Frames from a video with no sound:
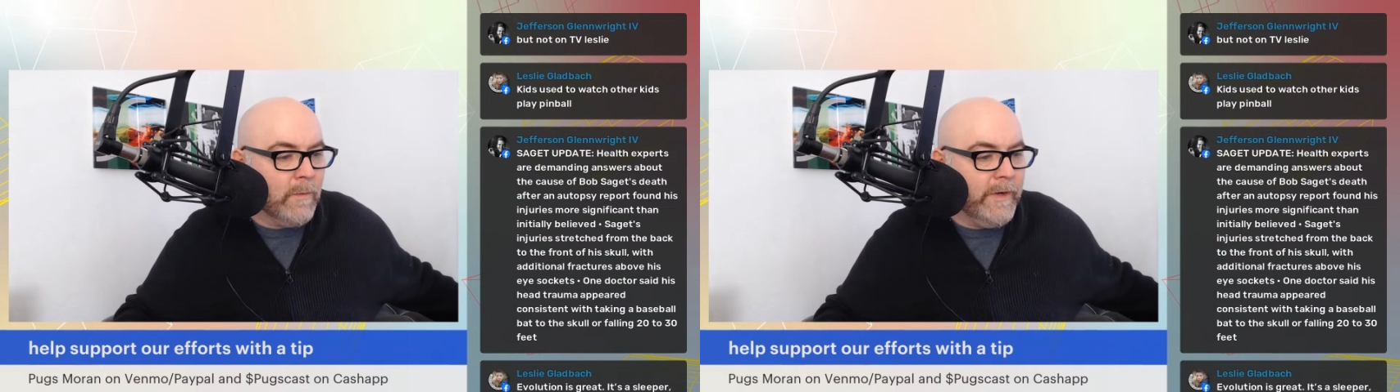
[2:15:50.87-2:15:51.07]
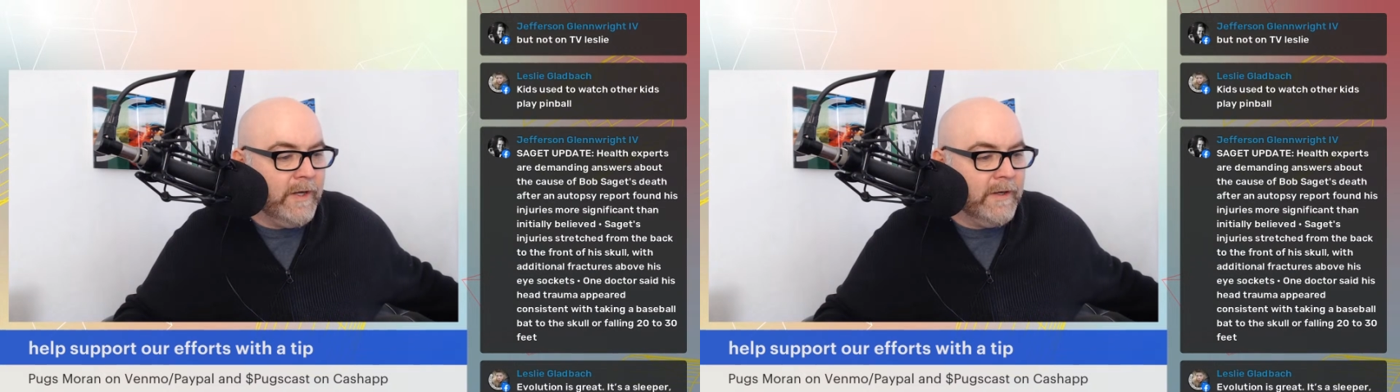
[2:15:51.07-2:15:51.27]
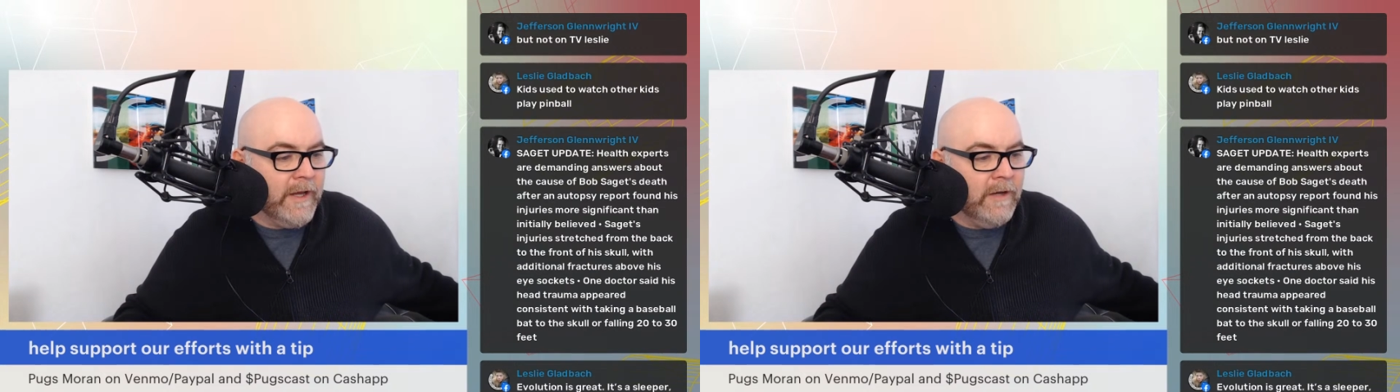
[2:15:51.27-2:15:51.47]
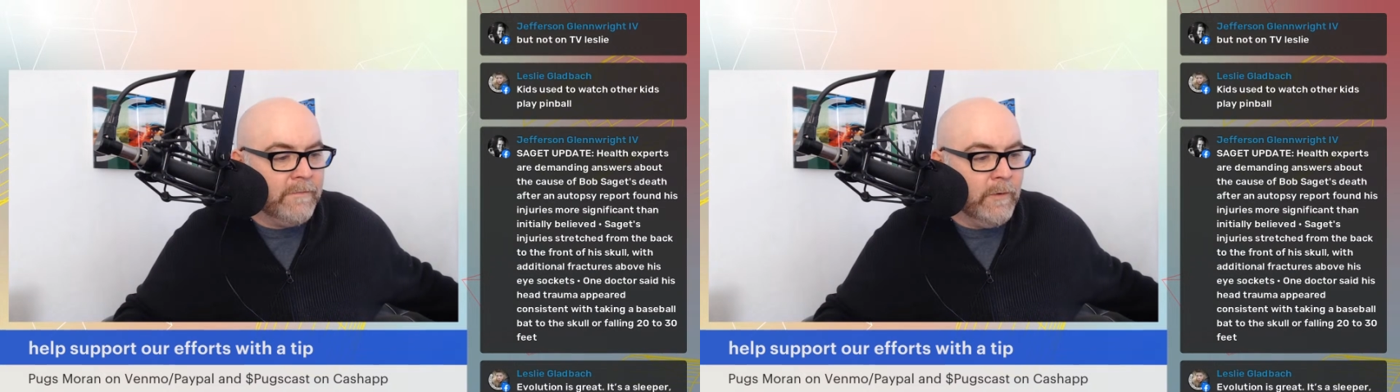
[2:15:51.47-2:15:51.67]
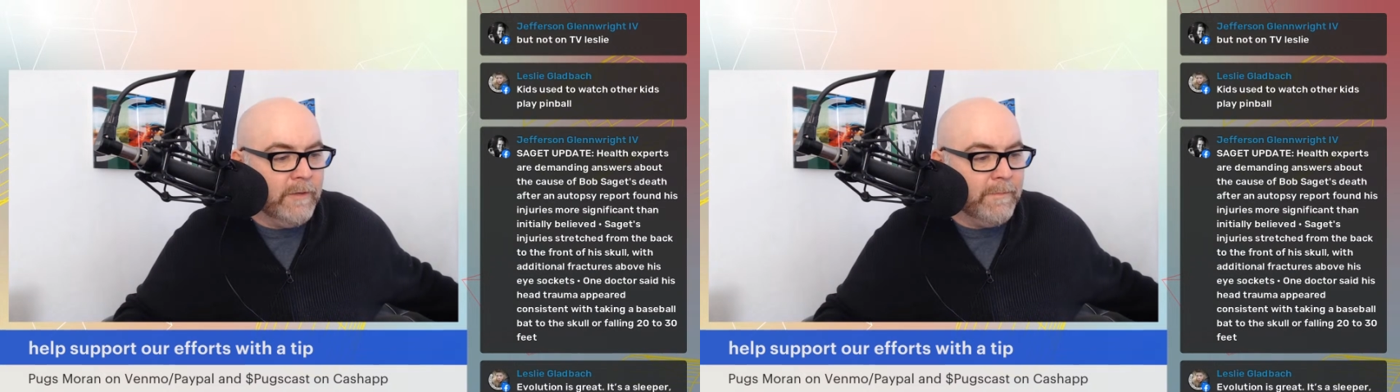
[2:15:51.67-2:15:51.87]
weed in
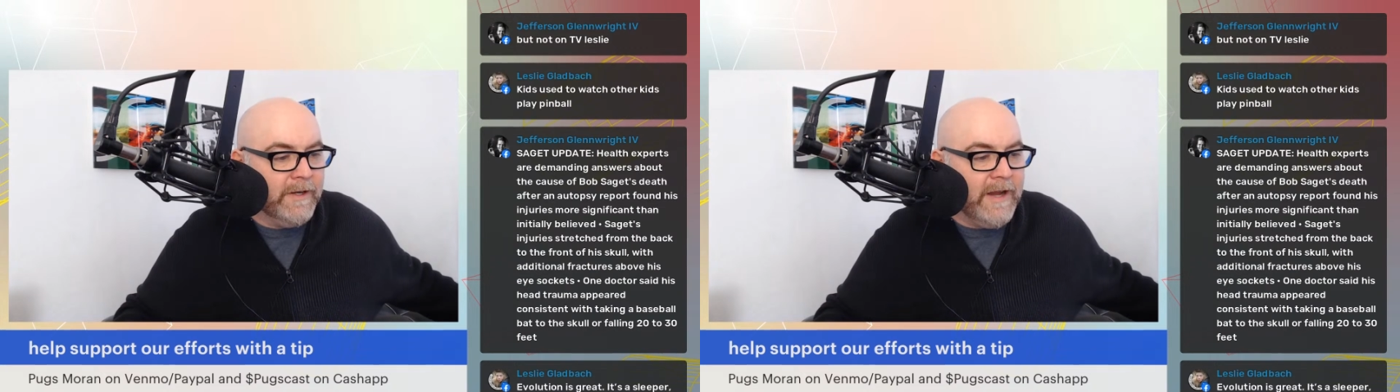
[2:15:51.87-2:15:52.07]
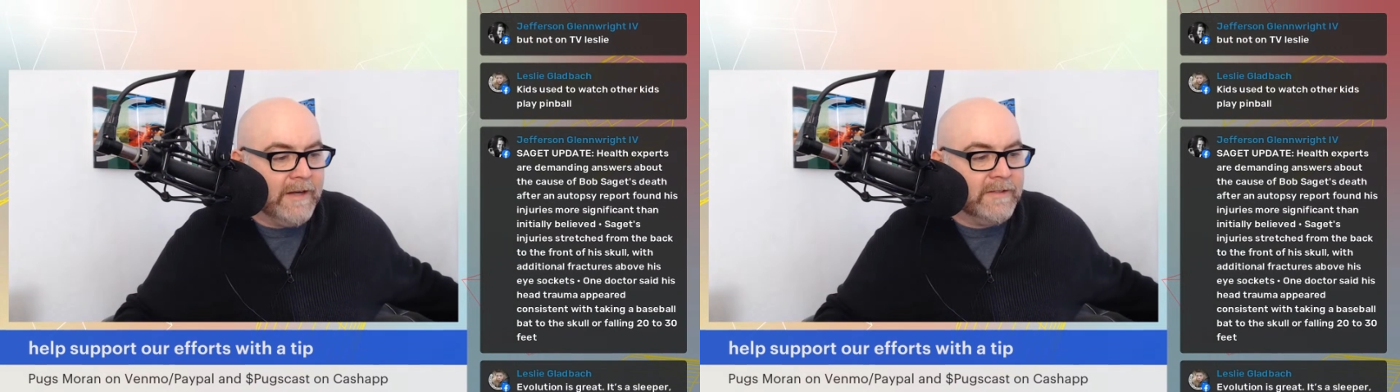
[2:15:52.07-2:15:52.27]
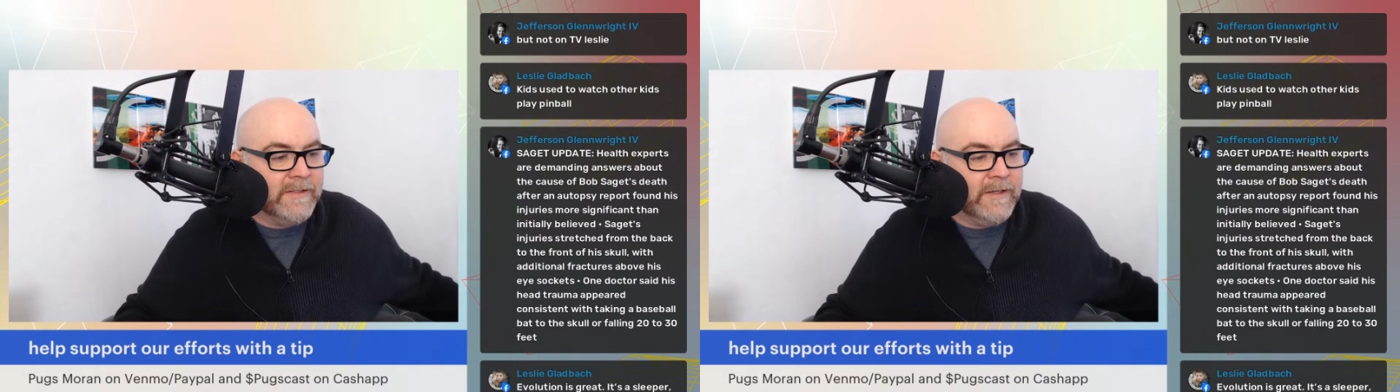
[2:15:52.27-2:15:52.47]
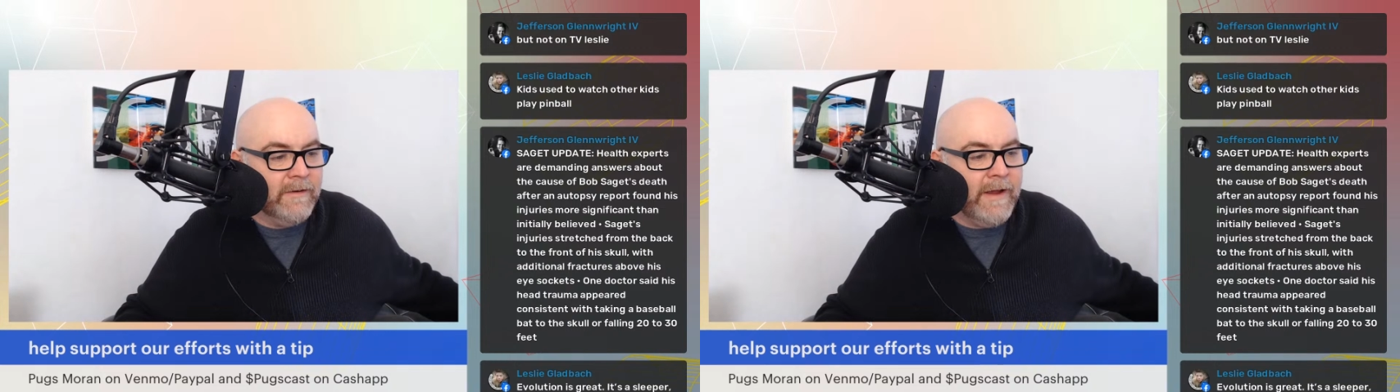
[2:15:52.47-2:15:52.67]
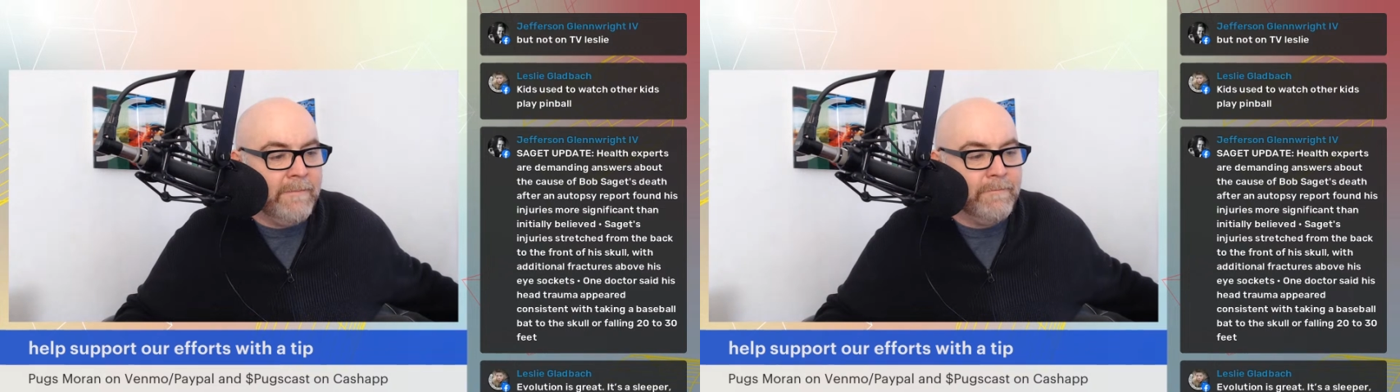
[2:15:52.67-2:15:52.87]
California, but not a
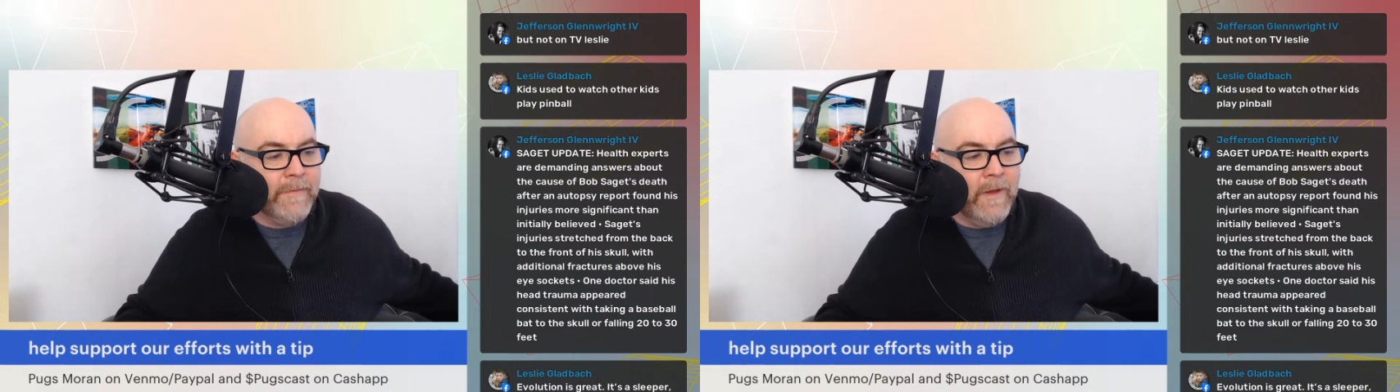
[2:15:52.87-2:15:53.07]
cigarette.